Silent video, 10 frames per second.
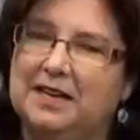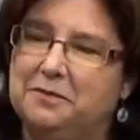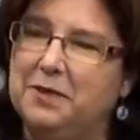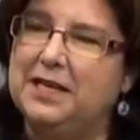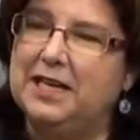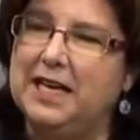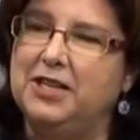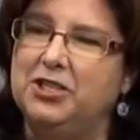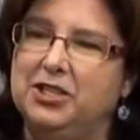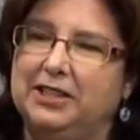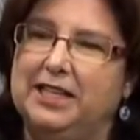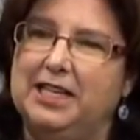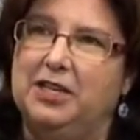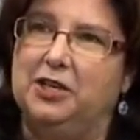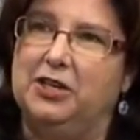we occasionally
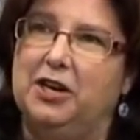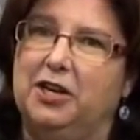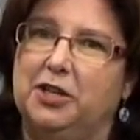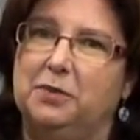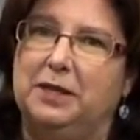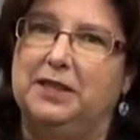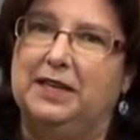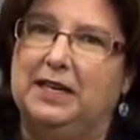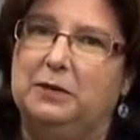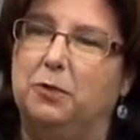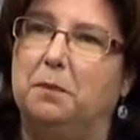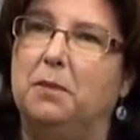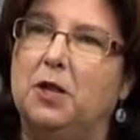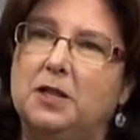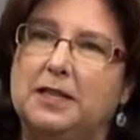hear the argument that it will
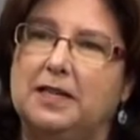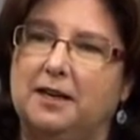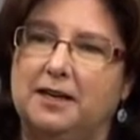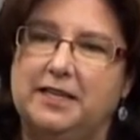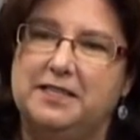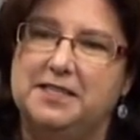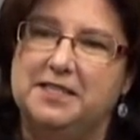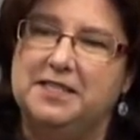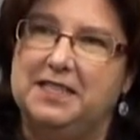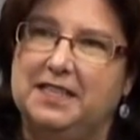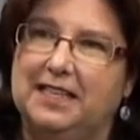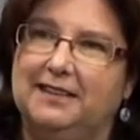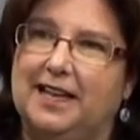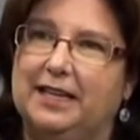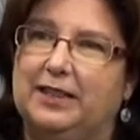Balkanize the city,
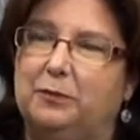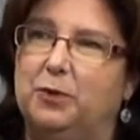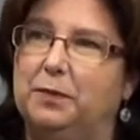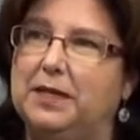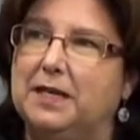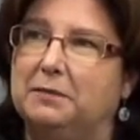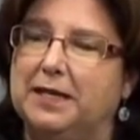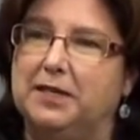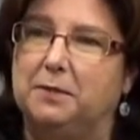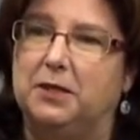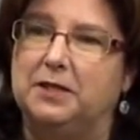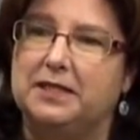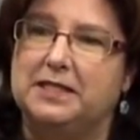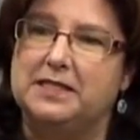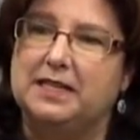like that will become like the
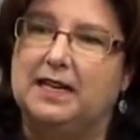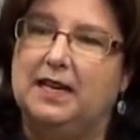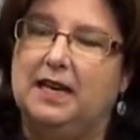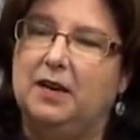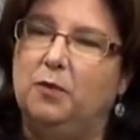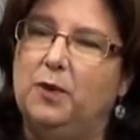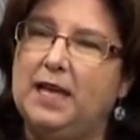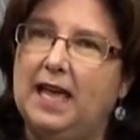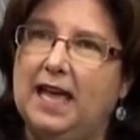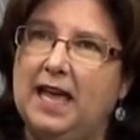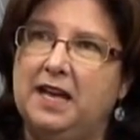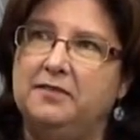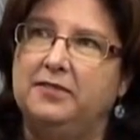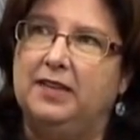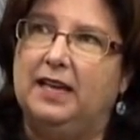Balkans. We
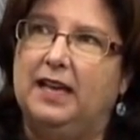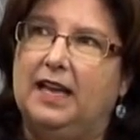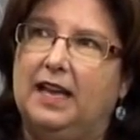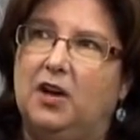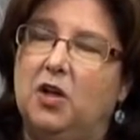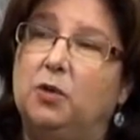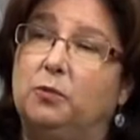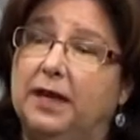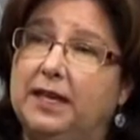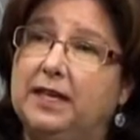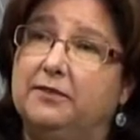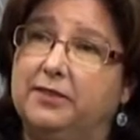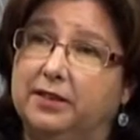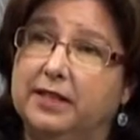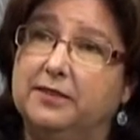have already a
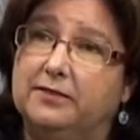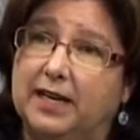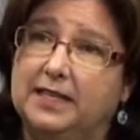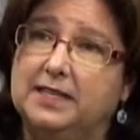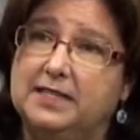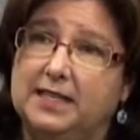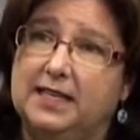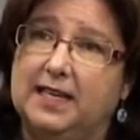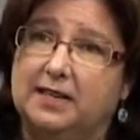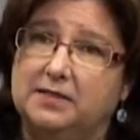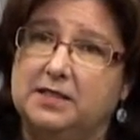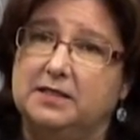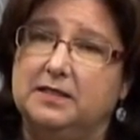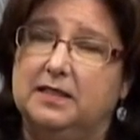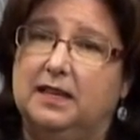very divided city council,